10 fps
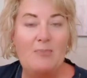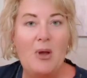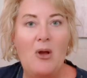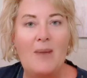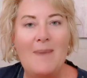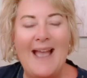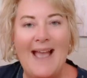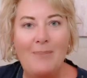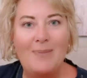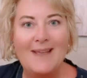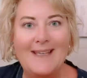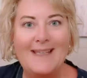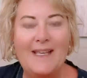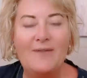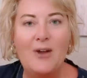But I'm
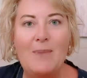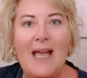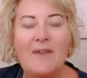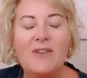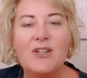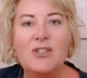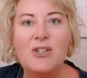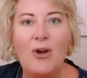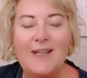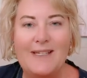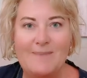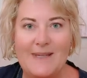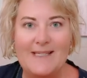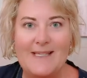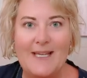happy if I'm having a guided
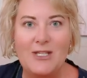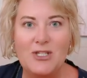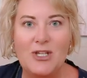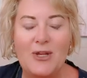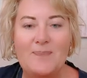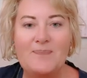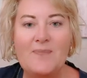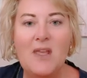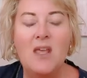meditation